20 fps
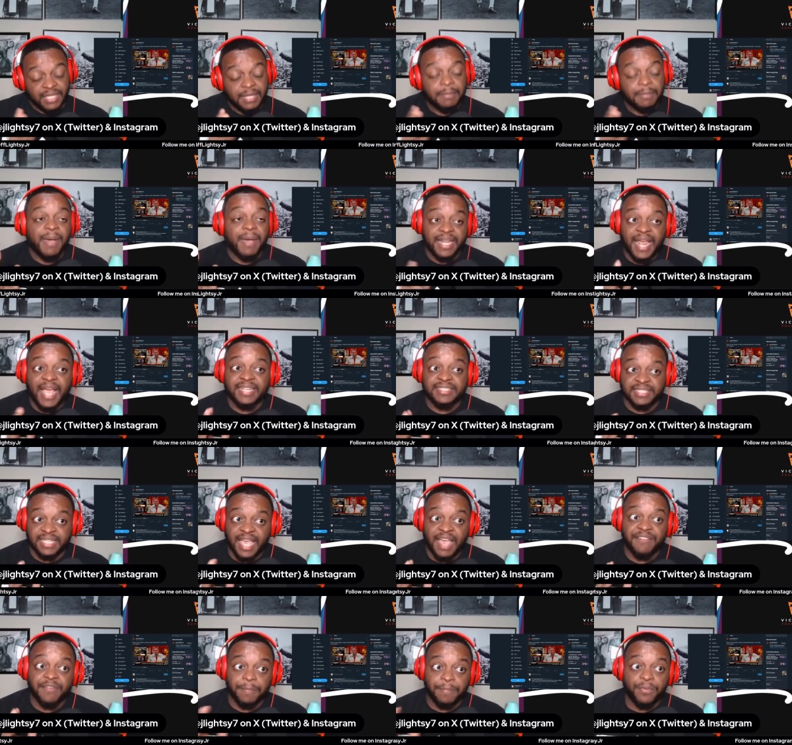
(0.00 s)
He might actually
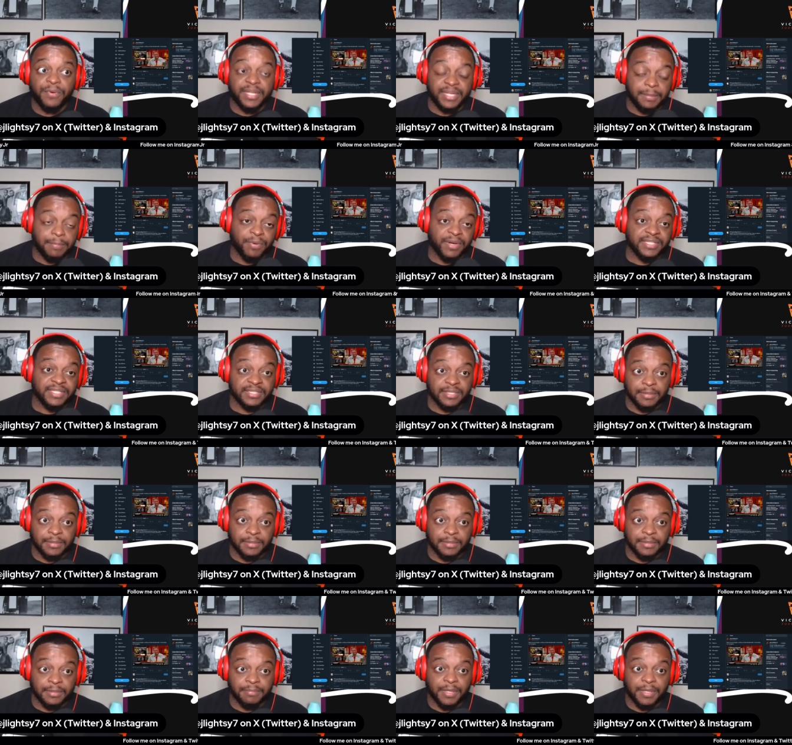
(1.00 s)
have a point. He brings up
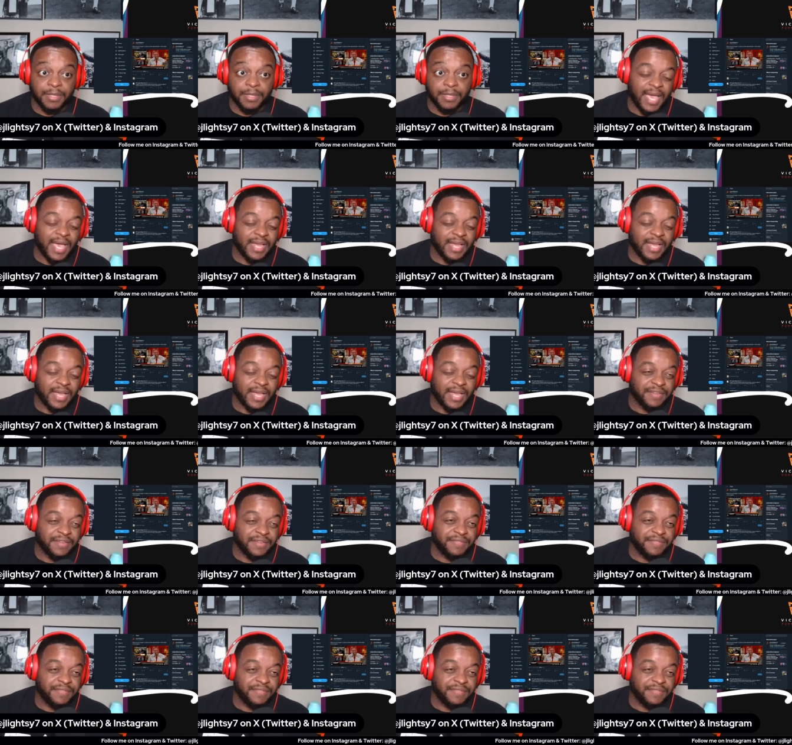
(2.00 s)
a, a, kind of
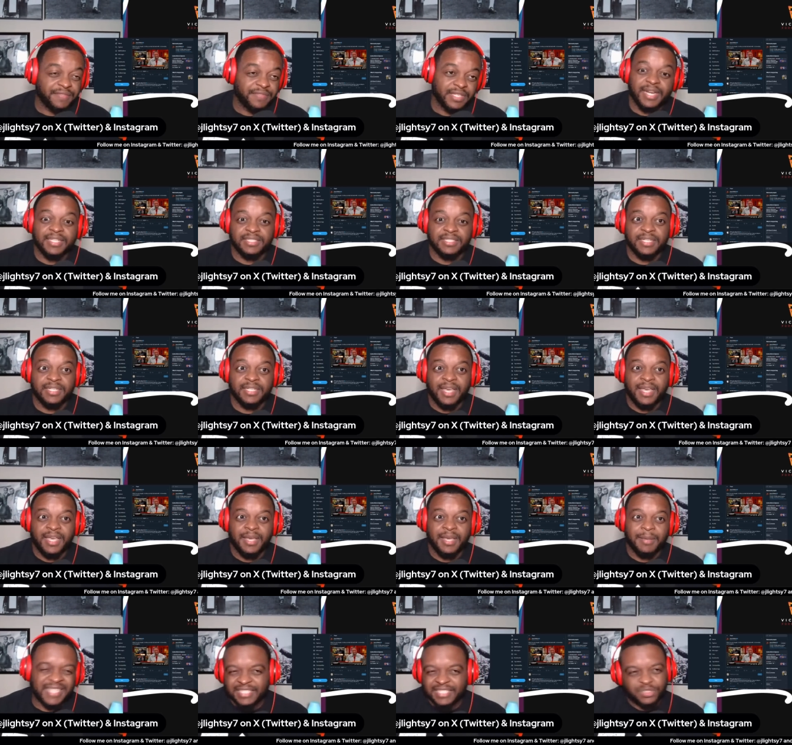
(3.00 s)
a good
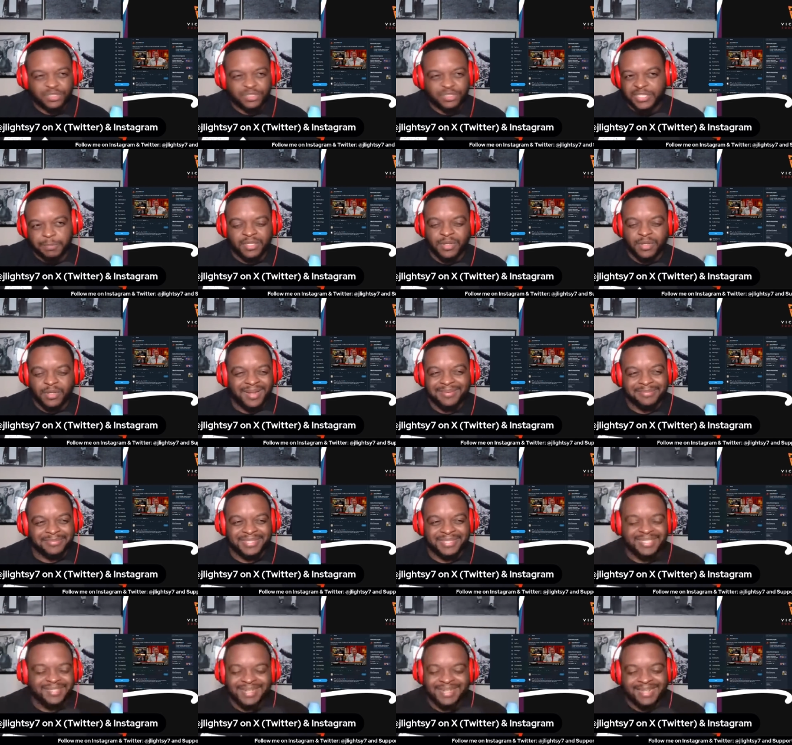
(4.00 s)
analogy. Besides the race
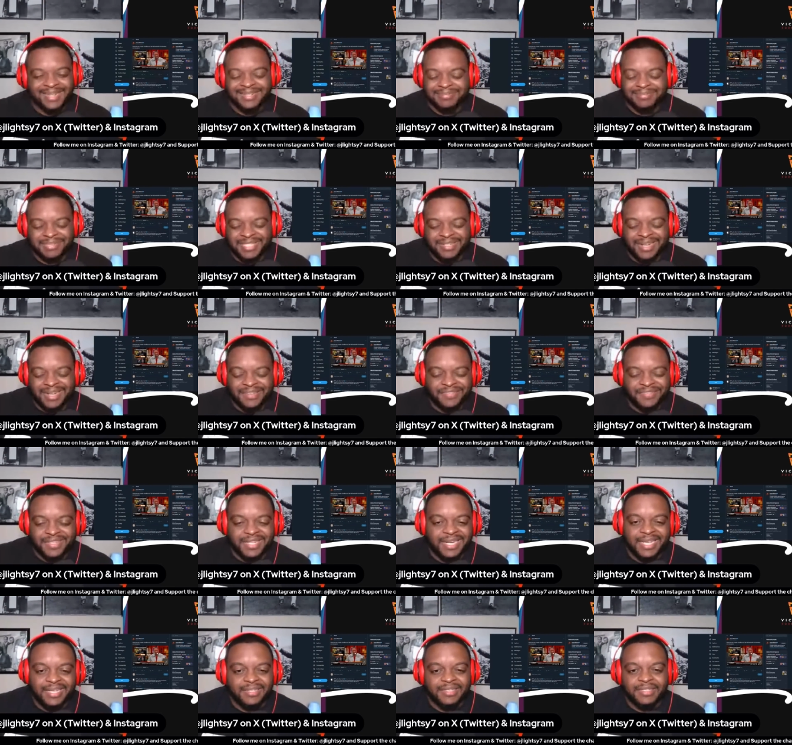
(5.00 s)
part, though, I'm still not.
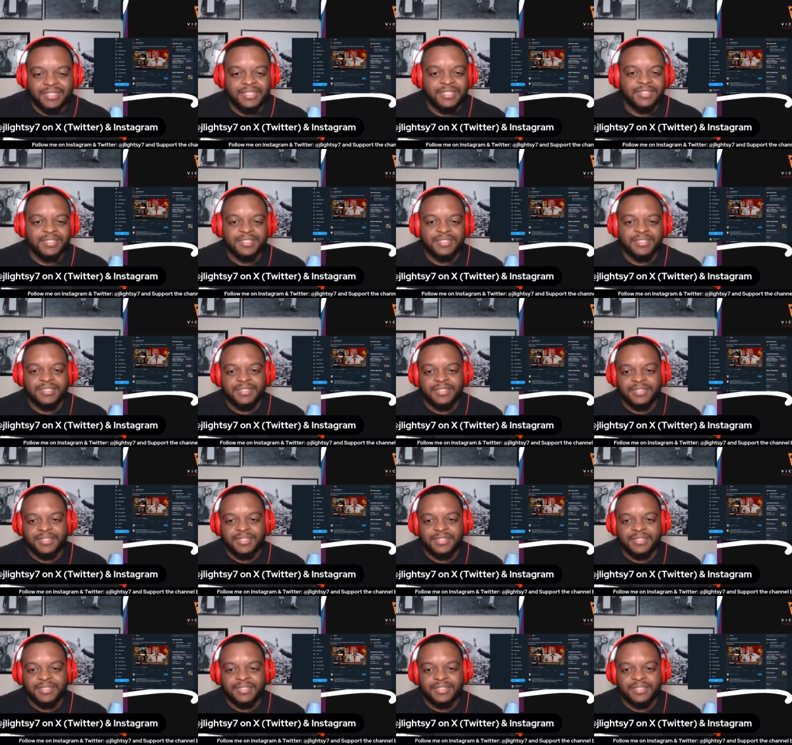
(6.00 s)
I'm still not feeling that.